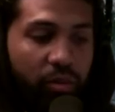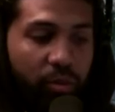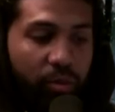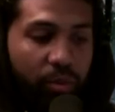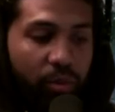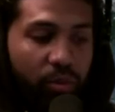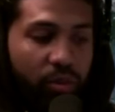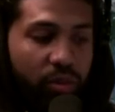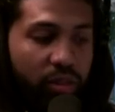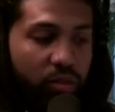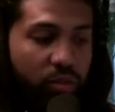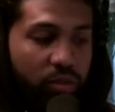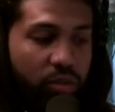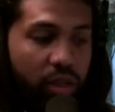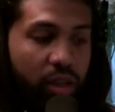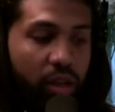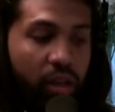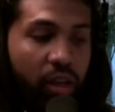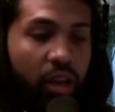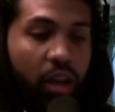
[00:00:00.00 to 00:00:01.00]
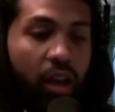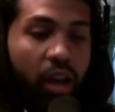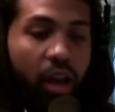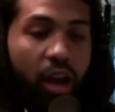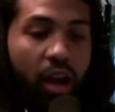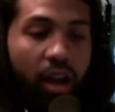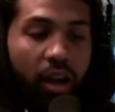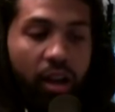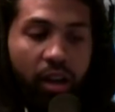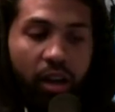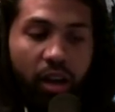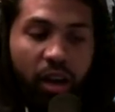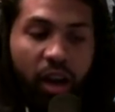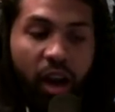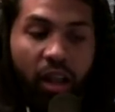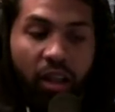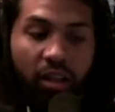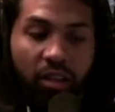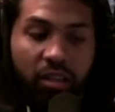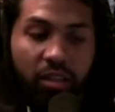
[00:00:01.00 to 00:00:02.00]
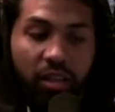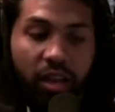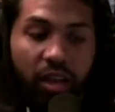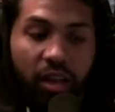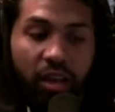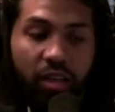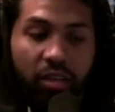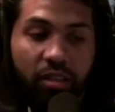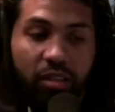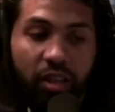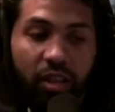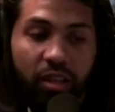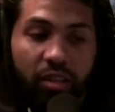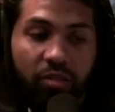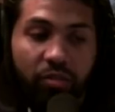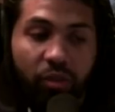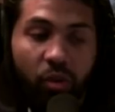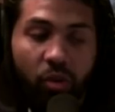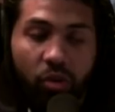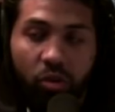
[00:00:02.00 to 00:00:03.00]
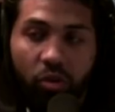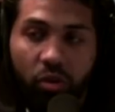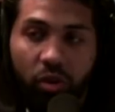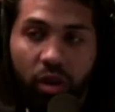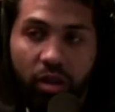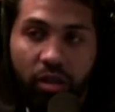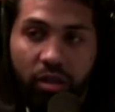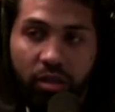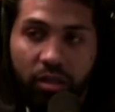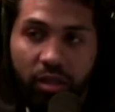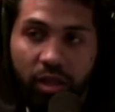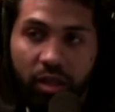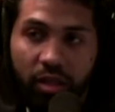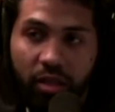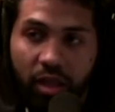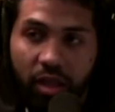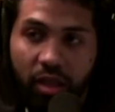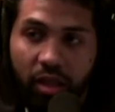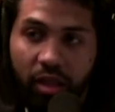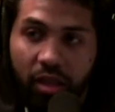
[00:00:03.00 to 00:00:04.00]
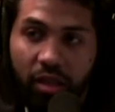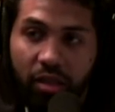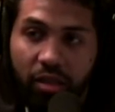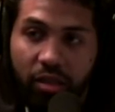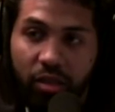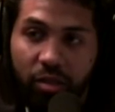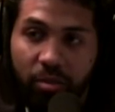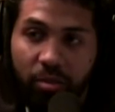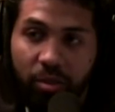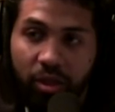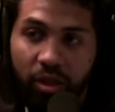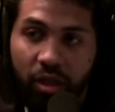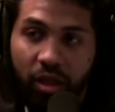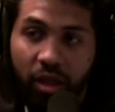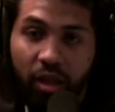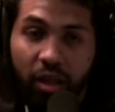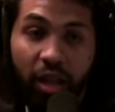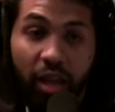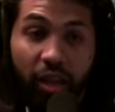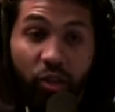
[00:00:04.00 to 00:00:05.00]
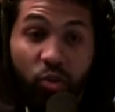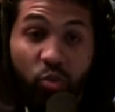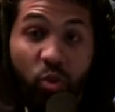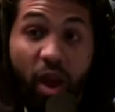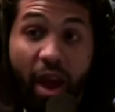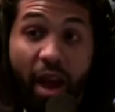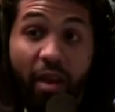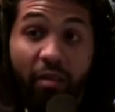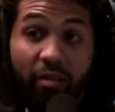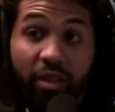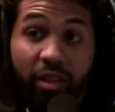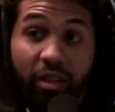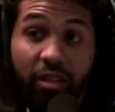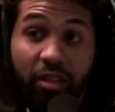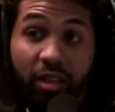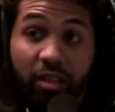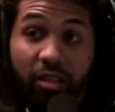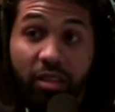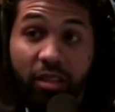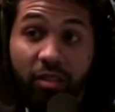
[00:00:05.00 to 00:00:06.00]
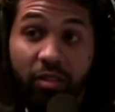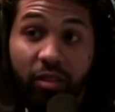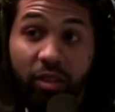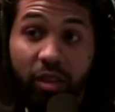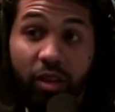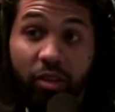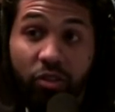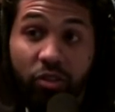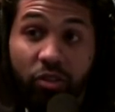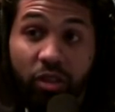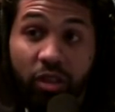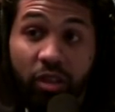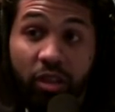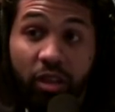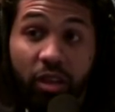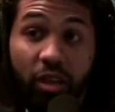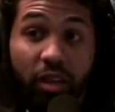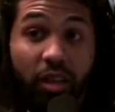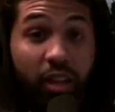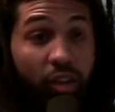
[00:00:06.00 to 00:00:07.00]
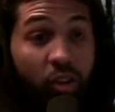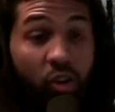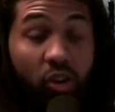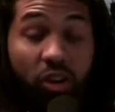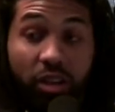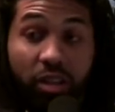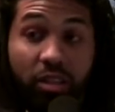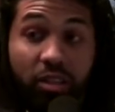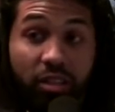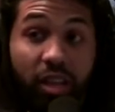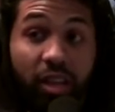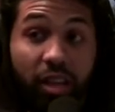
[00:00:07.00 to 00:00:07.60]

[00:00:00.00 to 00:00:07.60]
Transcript: of the protest, it was like Colin's not as as vocal as as I think he should be. Mm-hmm. Like you have the attention of the country. Mm-hmm. Like go ahead and